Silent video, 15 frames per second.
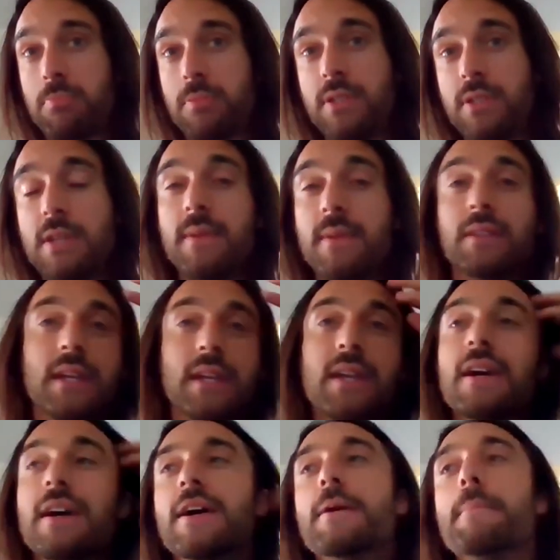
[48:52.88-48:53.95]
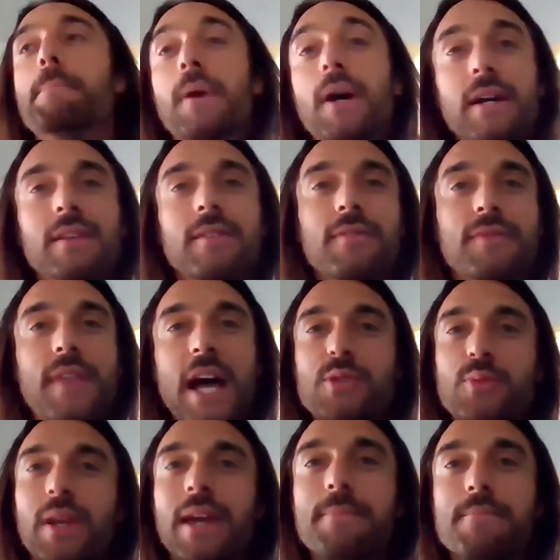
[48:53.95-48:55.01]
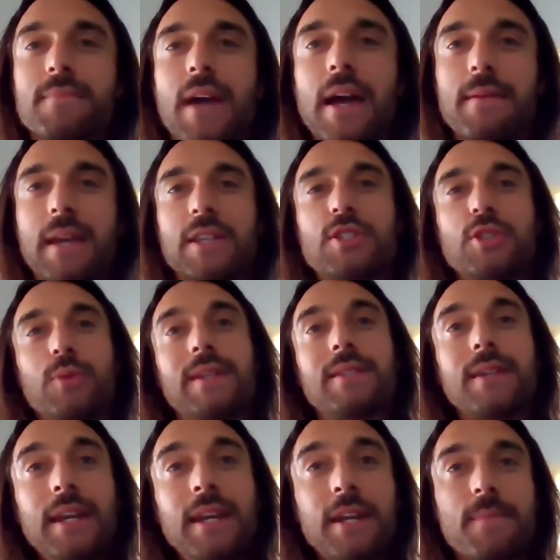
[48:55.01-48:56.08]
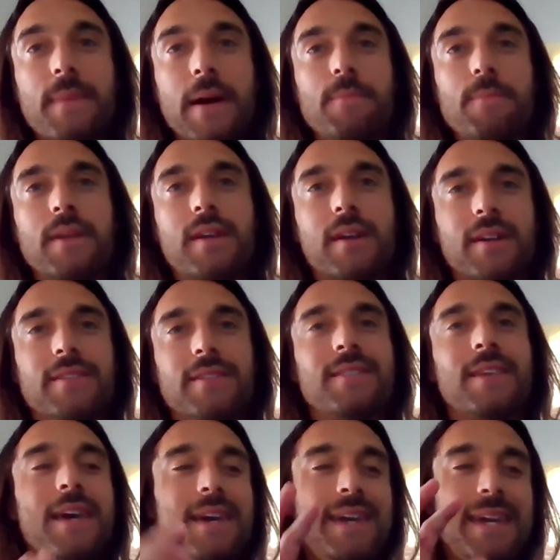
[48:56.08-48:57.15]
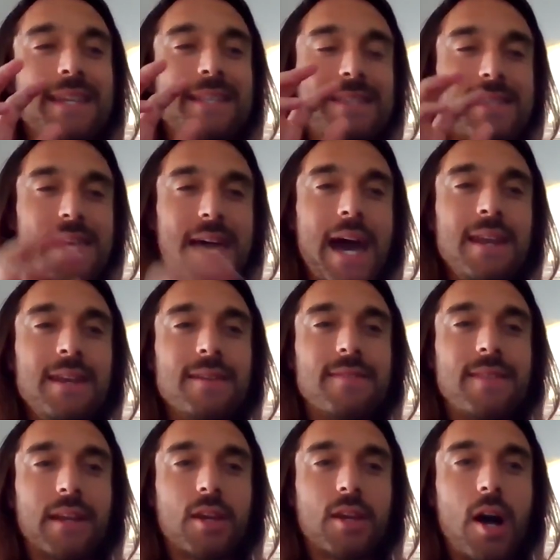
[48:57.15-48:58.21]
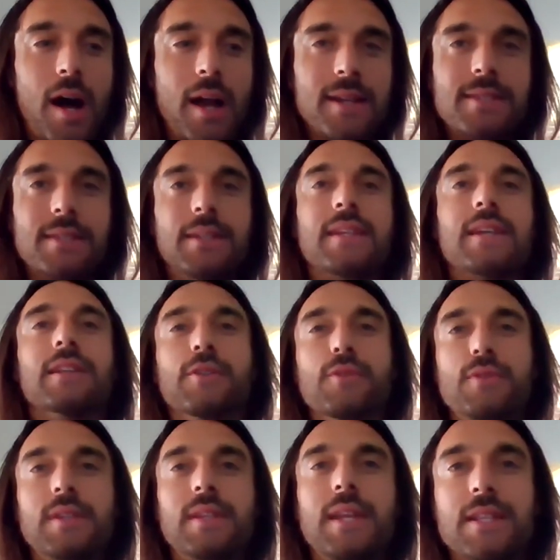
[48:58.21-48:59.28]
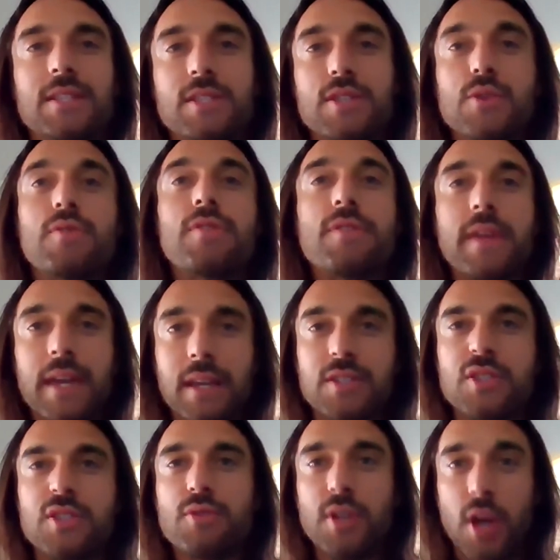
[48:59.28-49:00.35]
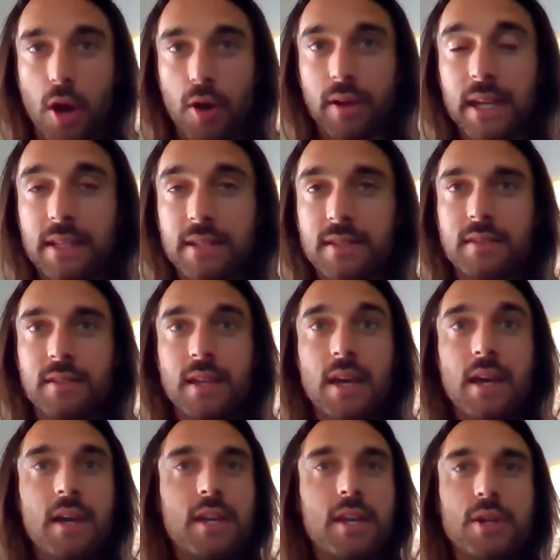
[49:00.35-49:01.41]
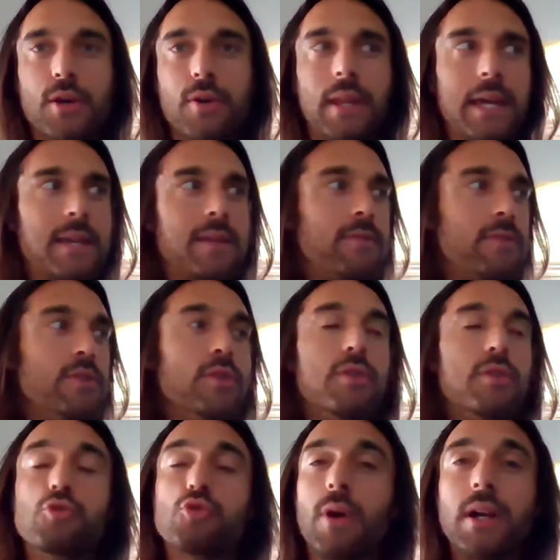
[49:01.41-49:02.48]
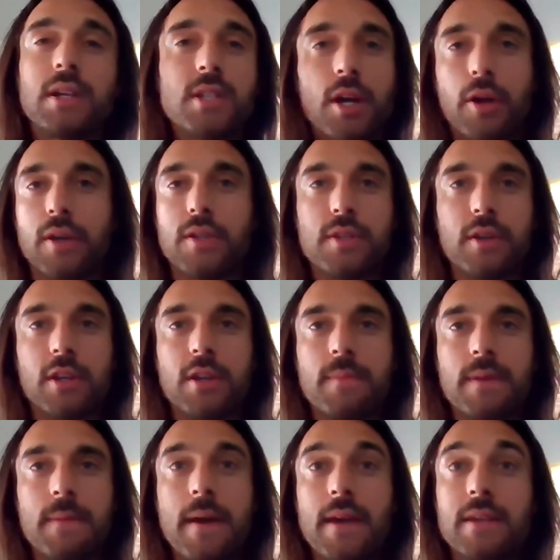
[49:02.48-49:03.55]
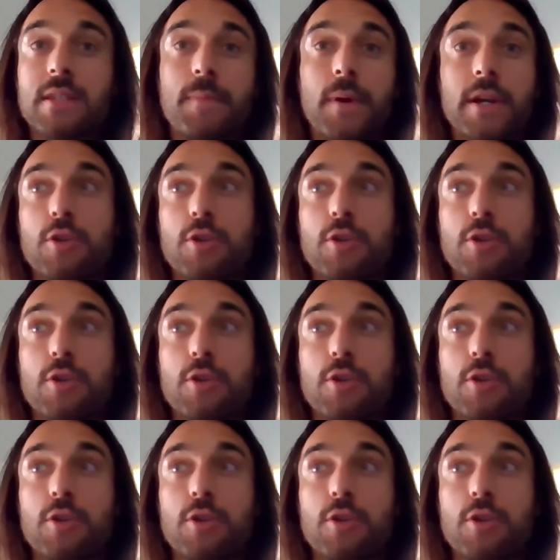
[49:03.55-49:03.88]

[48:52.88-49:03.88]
Seemingly. But that's what I, I get so excited about, because it's that that constantly elucidates new things, new targets. You know, like new drug targets are going to be based upon